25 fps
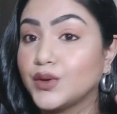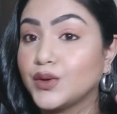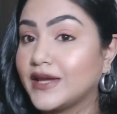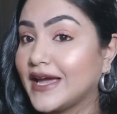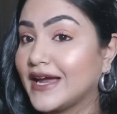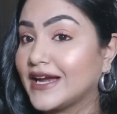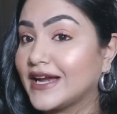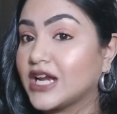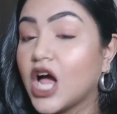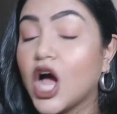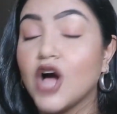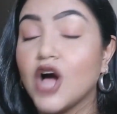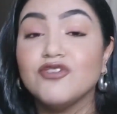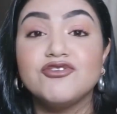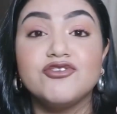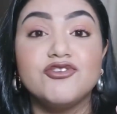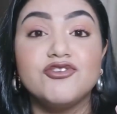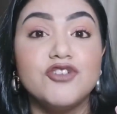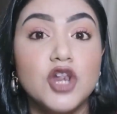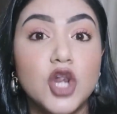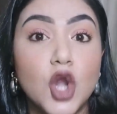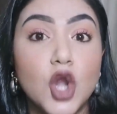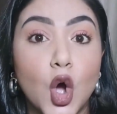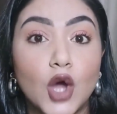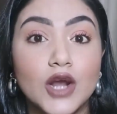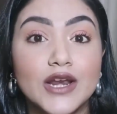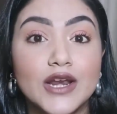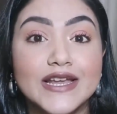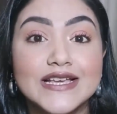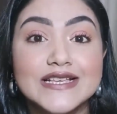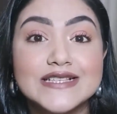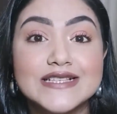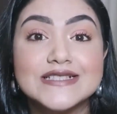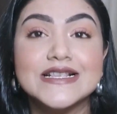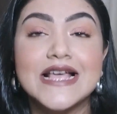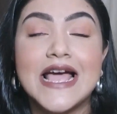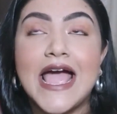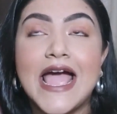to get a
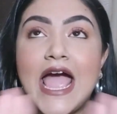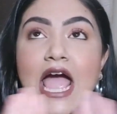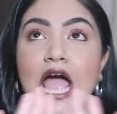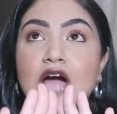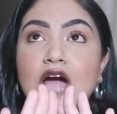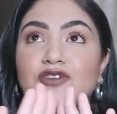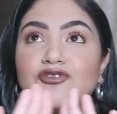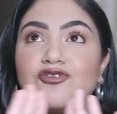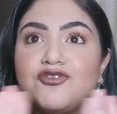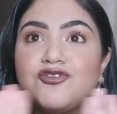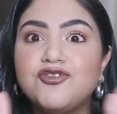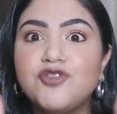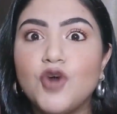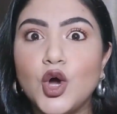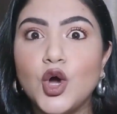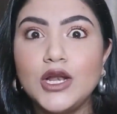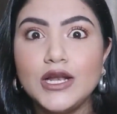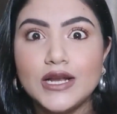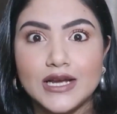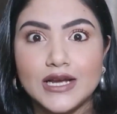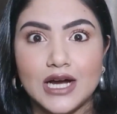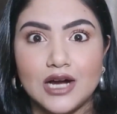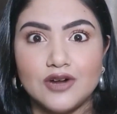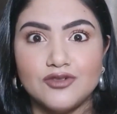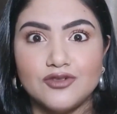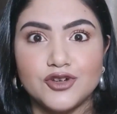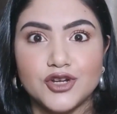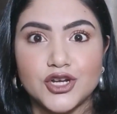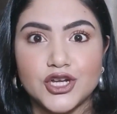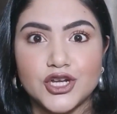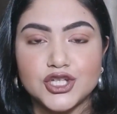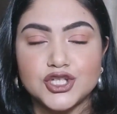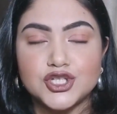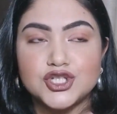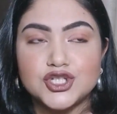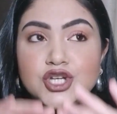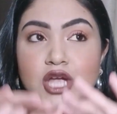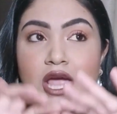flawless, full
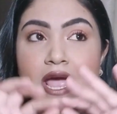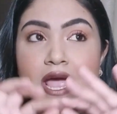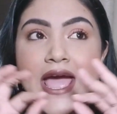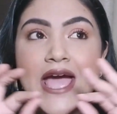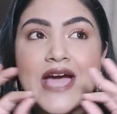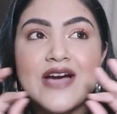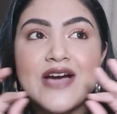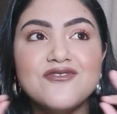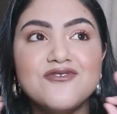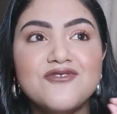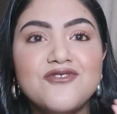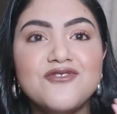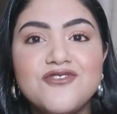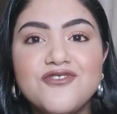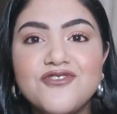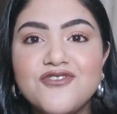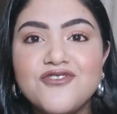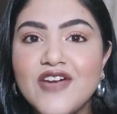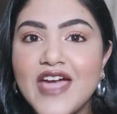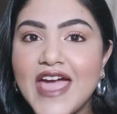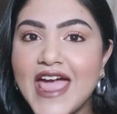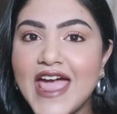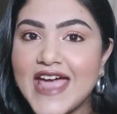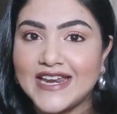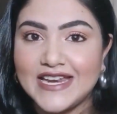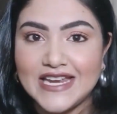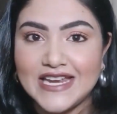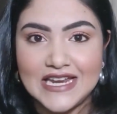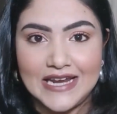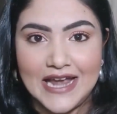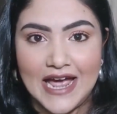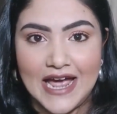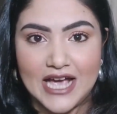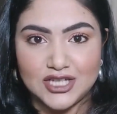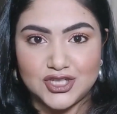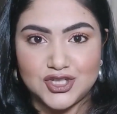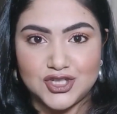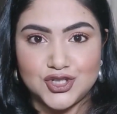coverage, very
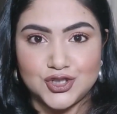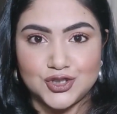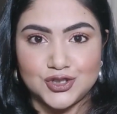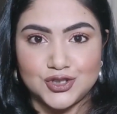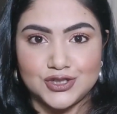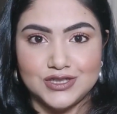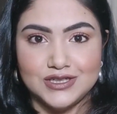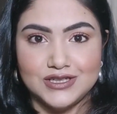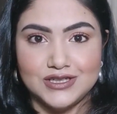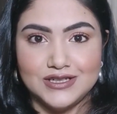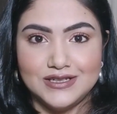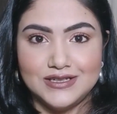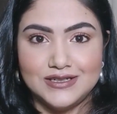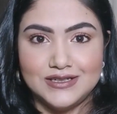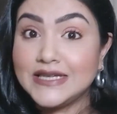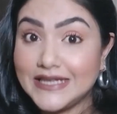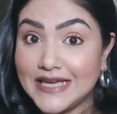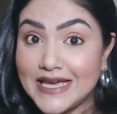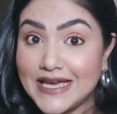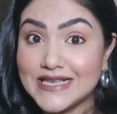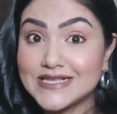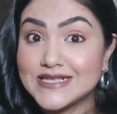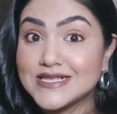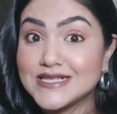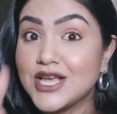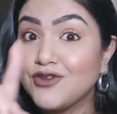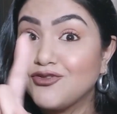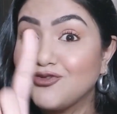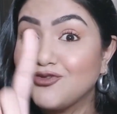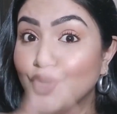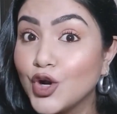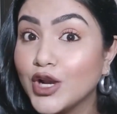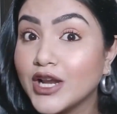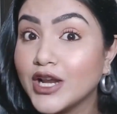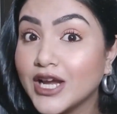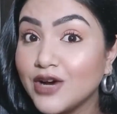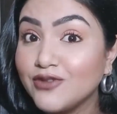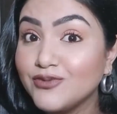natural,
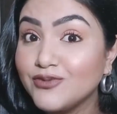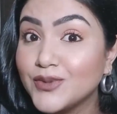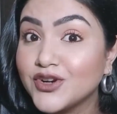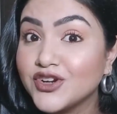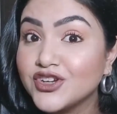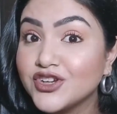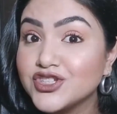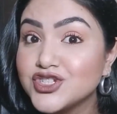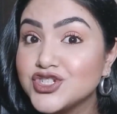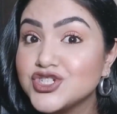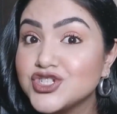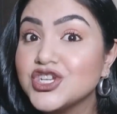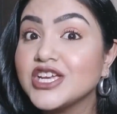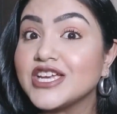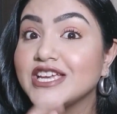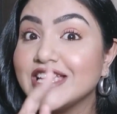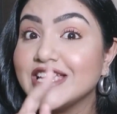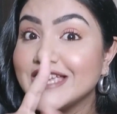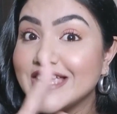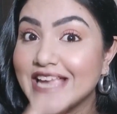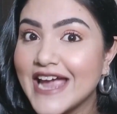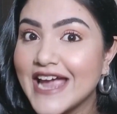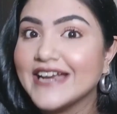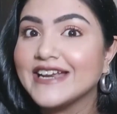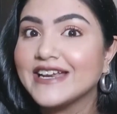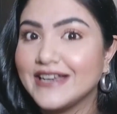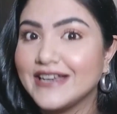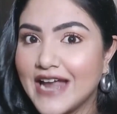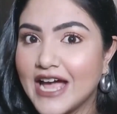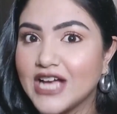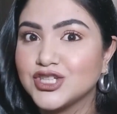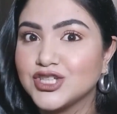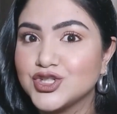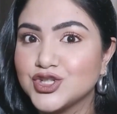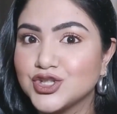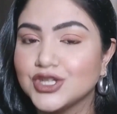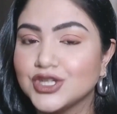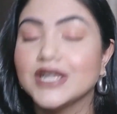yes, full coverage yet
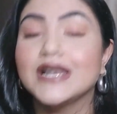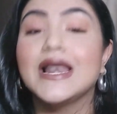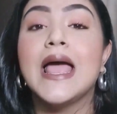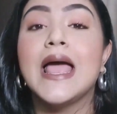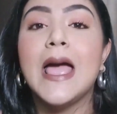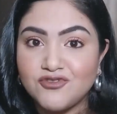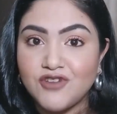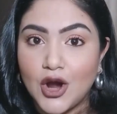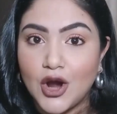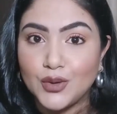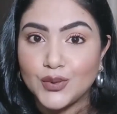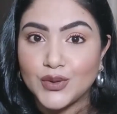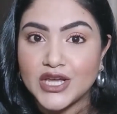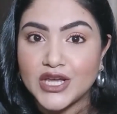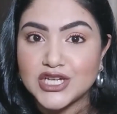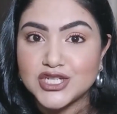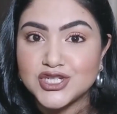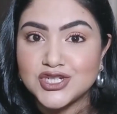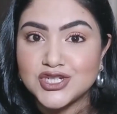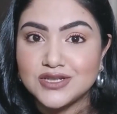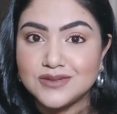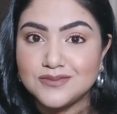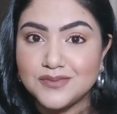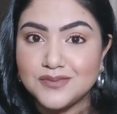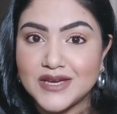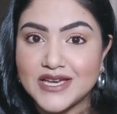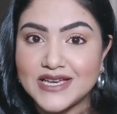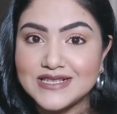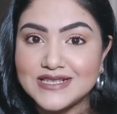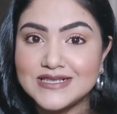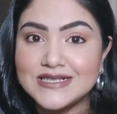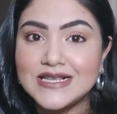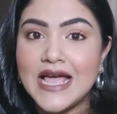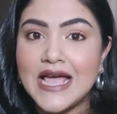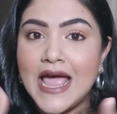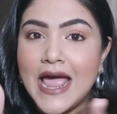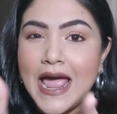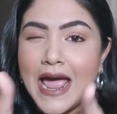natural foundation
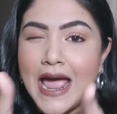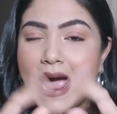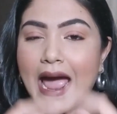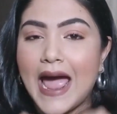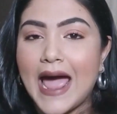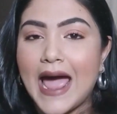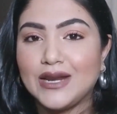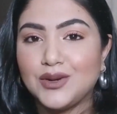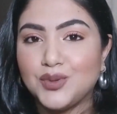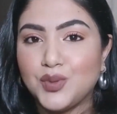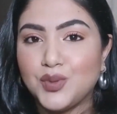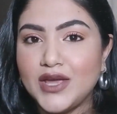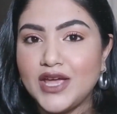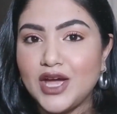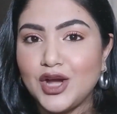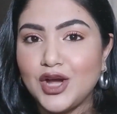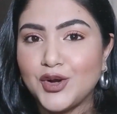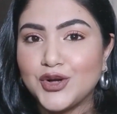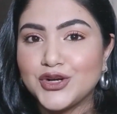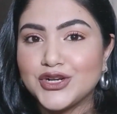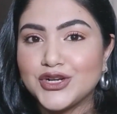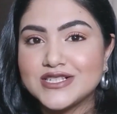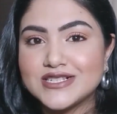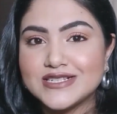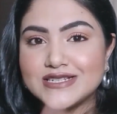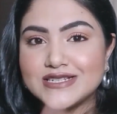base. And we are going to